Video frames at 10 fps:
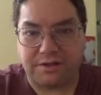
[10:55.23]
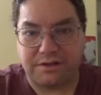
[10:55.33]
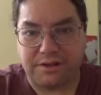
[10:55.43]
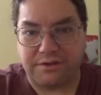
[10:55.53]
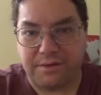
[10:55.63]
And
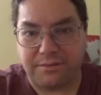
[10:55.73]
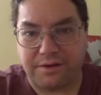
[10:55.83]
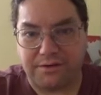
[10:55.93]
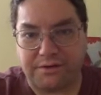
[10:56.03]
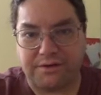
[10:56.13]
you know, there might be
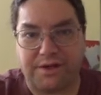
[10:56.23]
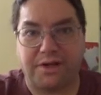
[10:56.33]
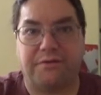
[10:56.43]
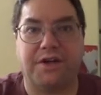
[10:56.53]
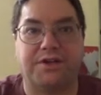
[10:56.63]
other
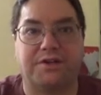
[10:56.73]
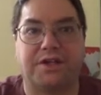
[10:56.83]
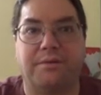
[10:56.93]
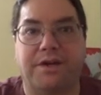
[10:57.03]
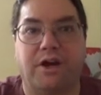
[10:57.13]
innovations
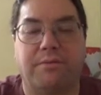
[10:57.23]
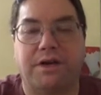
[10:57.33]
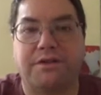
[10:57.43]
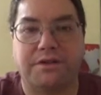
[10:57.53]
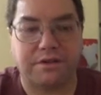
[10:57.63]
coming out by then.